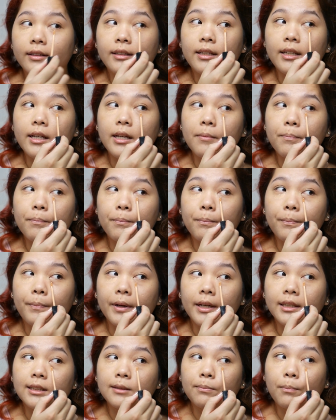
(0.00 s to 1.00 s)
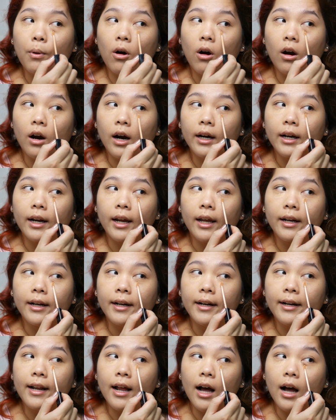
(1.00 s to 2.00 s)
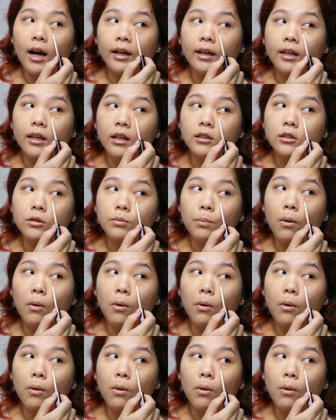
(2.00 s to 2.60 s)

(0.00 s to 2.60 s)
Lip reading: deepest part and darkest